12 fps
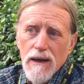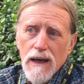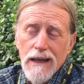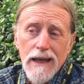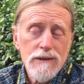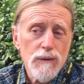
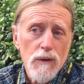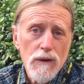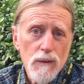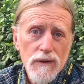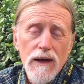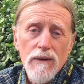I like to
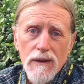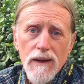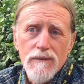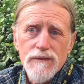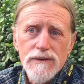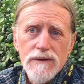work without
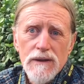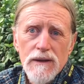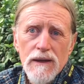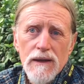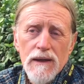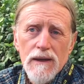gloves.
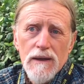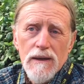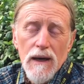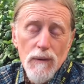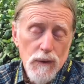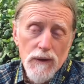
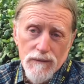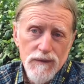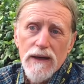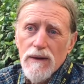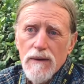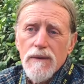I wear a
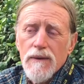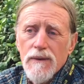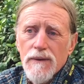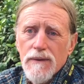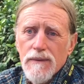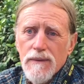veil.
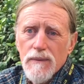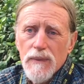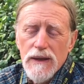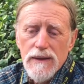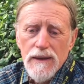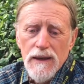
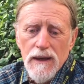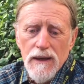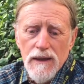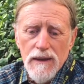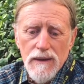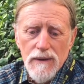But
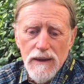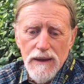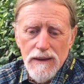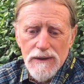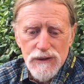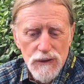
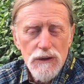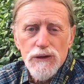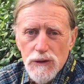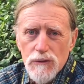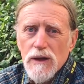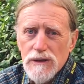as soon
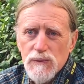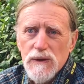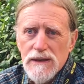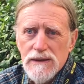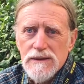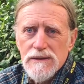as you crush
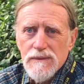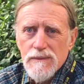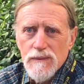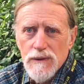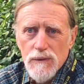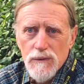bees,
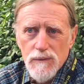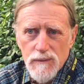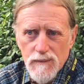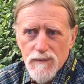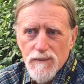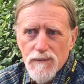
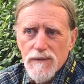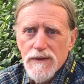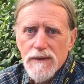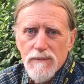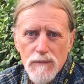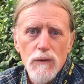
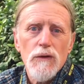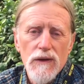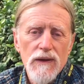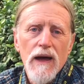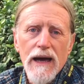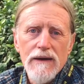the mood
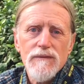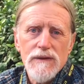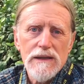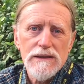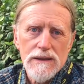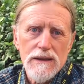of the hive
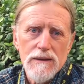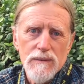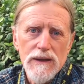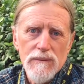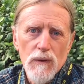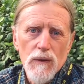gets a little
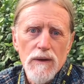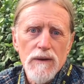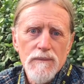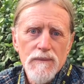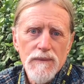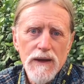bit more